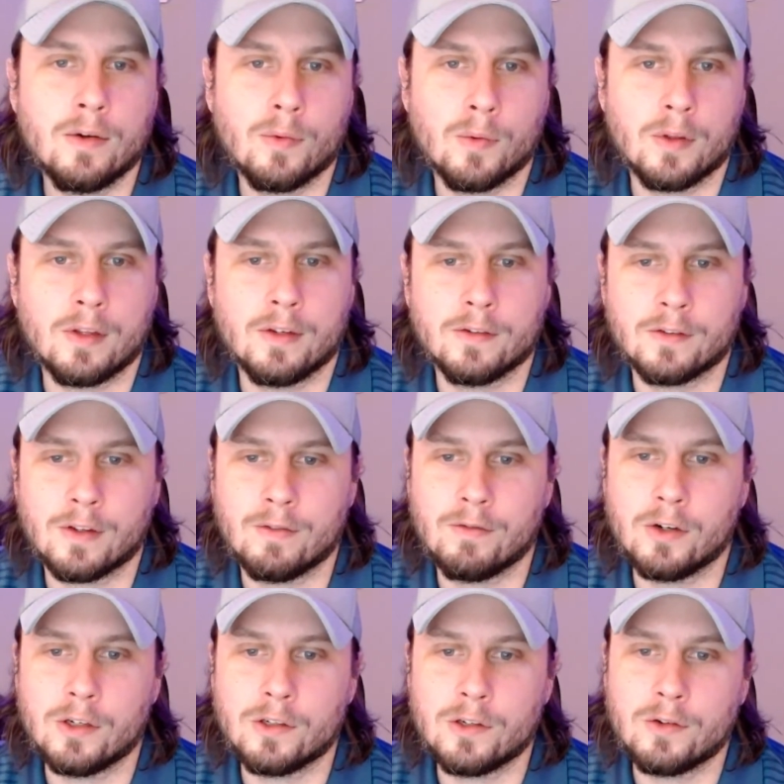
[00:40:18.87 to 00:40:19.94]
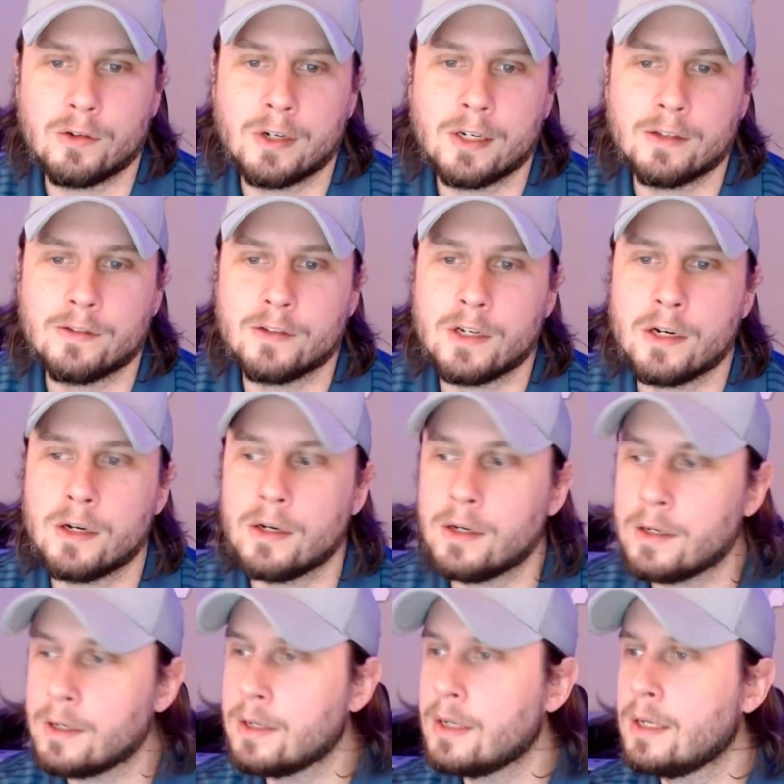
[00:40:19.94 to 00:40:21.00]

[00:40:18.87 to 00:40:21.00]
with these conversion rates here,